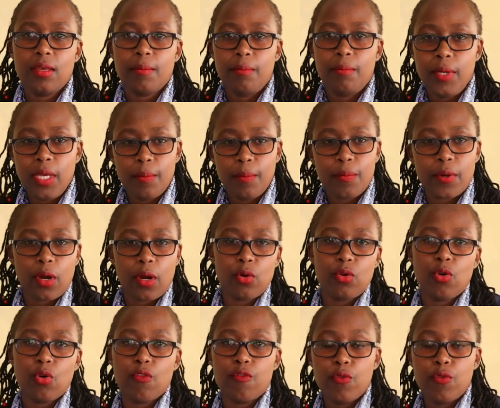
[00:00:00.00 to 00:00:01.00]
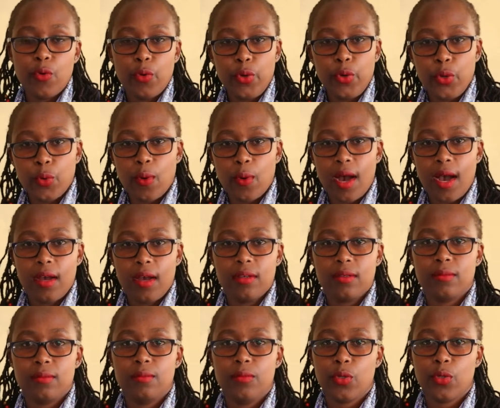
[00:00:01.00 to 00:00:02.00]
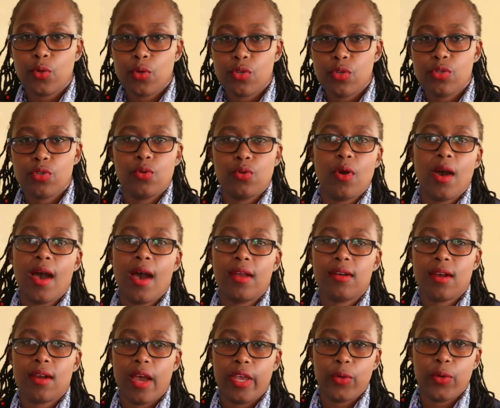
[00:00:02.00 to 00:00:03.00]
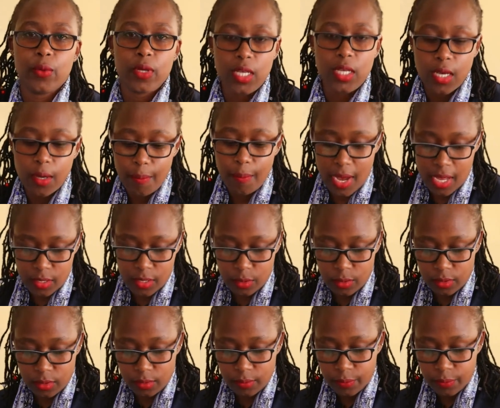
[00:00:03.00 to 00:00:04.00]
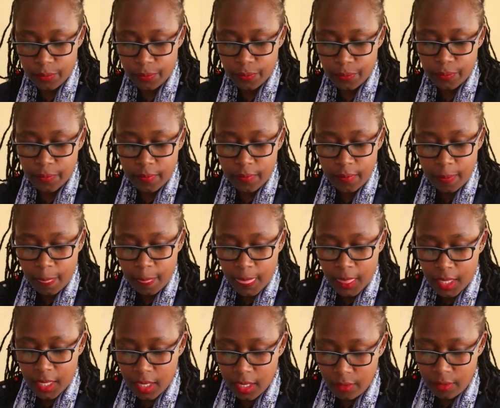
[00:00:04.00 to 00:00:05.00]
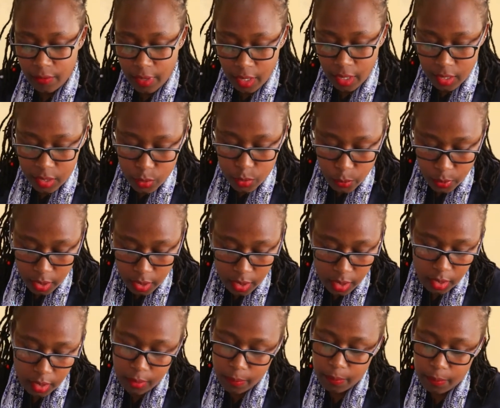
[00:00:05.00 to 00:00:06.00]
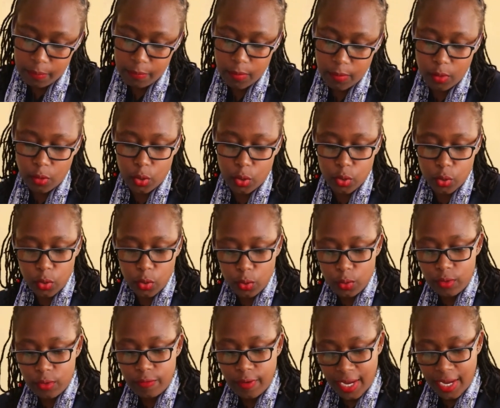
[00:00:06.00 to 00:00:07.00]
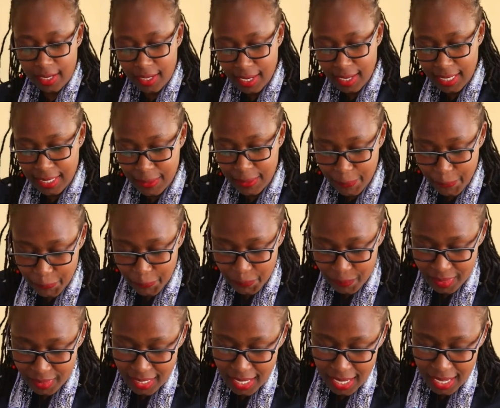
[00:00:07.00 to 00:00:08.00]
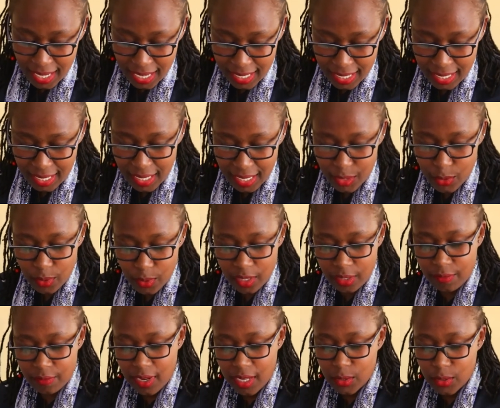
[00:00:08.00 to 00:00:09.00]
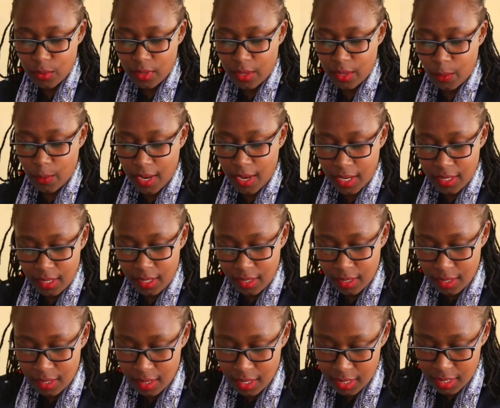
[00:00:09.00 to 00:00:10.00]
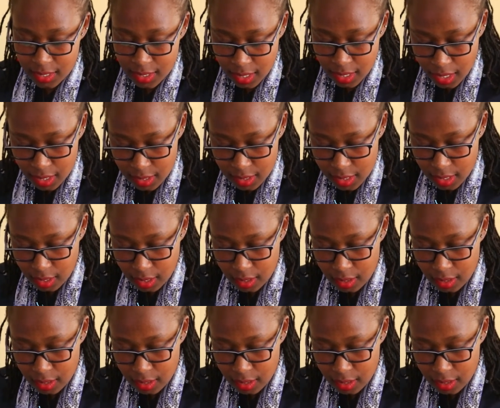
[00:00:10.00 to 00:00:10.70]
Be proud of who you are because you are a unique person. Even as we conclude finally, I'd like to leave us with a word that says,